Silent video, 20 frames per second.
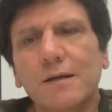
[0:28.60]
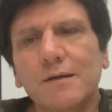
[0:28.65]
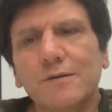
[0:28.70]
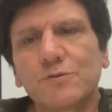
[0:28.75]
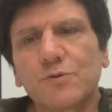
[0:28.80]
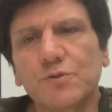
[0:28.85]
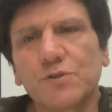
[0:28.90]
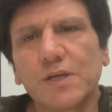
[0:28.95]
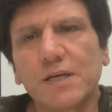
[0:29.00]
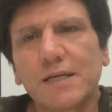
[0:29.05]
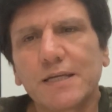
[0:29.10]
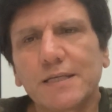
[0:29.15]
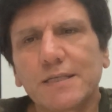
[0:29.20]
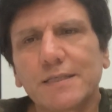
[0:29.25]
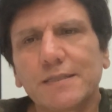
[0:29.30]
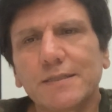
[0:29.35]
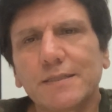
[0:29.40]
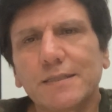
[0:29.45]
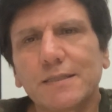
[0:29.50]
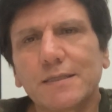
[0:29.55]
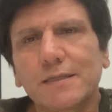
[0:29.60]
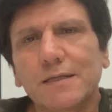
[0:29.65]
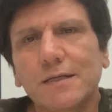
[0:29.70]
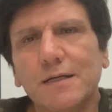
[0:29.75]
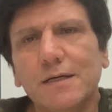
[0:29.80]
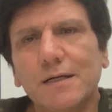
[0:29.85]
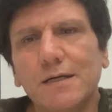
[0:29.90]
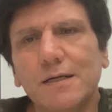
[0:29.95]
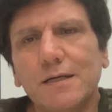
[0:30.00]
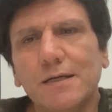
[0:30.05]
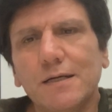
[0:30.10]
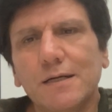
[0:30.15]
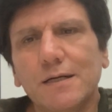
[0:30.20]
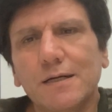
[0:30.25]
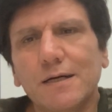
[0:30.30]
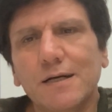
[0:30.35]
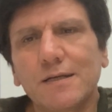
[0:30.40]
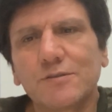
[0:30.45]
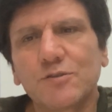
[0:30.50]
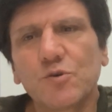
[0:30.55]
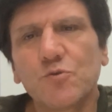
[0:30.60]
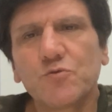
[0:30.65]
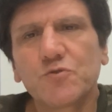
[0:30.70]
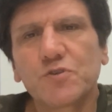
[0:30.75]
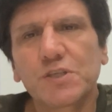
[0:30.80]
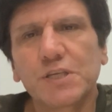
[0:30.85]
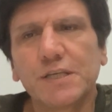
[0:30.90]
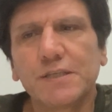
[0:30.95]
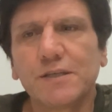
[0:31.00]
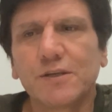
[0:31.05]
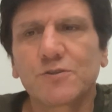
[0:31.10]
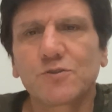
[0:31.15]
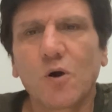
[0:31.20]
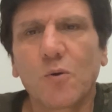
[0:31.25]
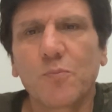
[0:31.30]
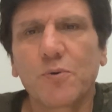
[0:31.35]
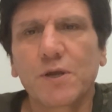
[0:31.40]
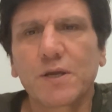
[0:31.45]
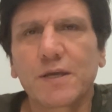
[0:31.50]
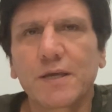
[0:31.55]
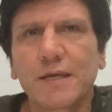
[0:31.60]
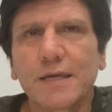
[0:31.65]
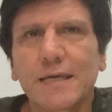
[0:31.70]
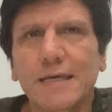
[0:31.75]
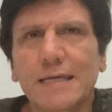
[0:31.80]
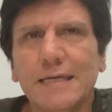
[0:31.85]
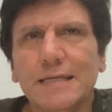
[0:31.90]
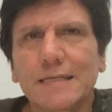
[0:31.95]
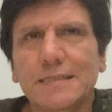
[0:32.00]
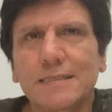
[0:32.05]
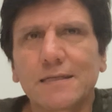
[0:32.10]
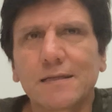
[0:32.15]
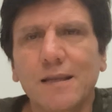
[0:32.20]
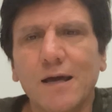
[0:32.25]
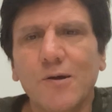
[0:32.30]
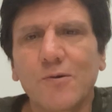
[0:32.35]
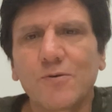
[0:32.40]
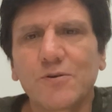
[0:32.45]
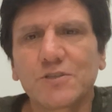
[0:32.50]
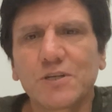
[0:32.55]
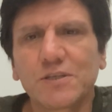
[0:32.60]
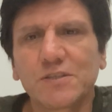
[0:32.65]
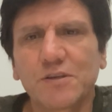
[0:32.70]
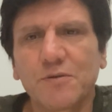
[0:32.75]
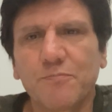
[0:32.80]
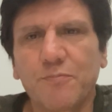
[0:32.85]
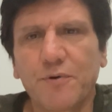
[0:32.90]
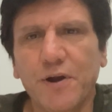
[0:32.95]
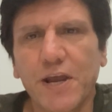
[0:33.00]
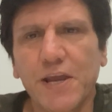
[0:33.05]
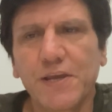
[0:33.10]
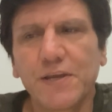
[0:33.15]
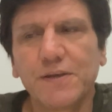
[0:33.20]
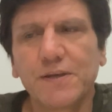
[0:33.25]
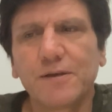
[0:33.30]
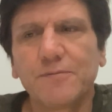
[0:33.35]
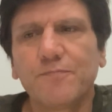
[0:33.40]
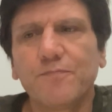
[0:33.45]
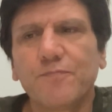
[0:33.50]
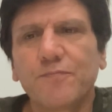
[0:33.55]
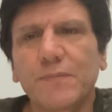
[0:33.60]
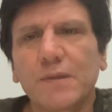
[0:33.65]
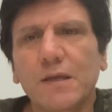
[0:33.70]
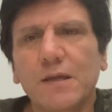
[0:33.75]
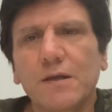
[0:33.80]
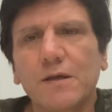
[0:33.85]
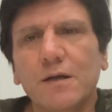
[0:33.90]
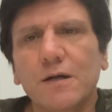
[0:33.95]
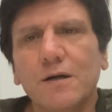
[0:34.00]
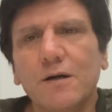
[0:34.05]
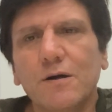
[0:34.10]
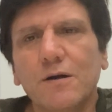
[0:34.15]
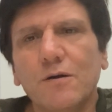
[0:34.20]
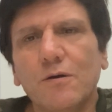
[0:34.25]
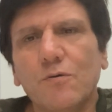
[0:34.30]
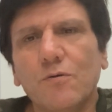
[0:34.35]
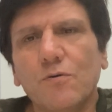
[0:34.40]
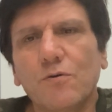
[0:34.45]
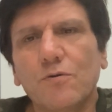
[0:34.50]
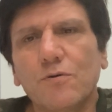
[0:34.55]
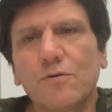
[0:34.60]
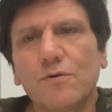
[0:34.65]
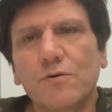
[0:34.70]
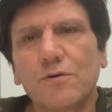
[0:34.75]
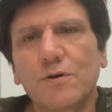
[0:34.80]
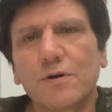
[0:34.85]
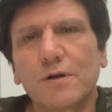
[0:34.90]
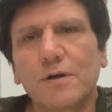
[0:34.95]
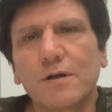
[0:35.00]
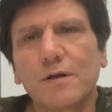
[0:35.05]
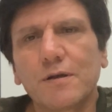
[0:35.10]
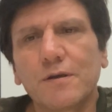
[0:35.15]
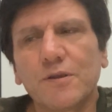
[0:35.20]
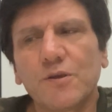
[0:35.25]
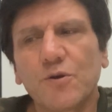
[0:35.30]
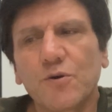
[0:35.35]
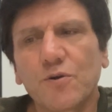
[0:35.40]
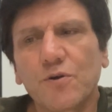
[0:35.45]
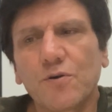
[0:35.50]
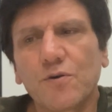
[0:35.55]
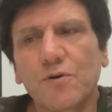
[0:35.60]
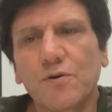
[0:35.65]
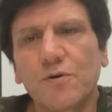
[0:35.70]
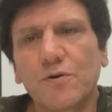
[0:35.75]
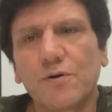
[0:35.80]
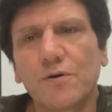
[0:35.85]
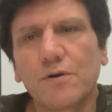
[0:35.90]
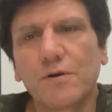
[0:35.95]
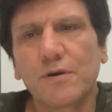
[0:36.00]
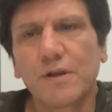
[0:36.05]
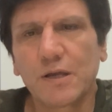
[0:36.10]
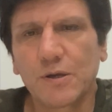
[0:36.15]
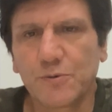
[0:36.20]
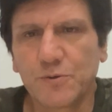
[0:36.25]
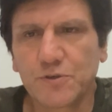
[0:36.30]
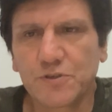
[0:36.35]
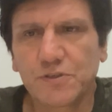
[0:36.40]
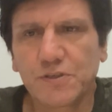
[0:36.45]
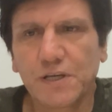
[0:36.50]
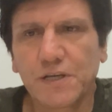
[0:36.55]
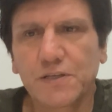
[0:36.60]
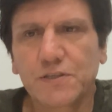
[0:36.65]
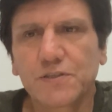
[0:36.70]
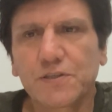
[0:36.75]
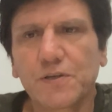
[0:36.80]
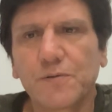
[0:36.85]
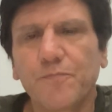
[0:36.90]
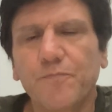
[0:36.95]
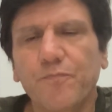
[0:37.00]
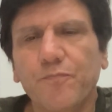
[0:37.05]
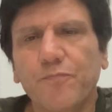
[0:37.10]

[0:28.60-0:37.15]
Today, as you see, the topic is language and the brain, or neuro-linguistics.